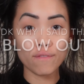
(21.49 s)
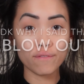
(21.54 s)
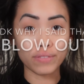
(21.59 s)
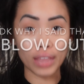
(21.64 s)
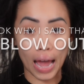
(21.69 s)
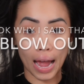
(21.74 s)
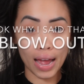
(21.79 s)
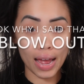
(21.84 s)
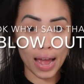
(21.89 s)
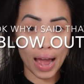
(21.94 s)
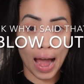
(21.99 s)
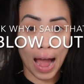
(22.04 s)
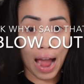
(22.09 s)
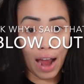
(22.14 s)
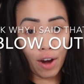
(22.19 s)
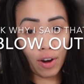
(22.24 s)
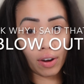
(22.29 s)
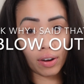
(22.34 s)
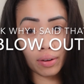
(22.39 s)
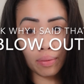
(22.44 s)
flat
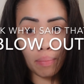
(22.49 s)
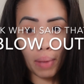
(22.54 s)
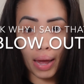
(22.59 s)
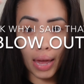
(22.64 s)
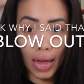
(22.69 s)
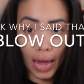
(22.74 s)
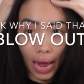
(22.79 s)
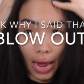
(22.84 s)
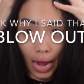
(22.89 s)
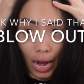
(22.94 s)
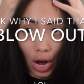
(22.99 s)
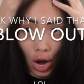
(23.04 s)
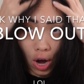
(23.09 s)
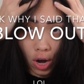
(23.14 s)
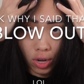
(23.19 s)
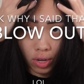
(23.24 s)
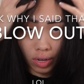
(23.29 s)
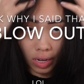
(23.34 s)
iron my hair.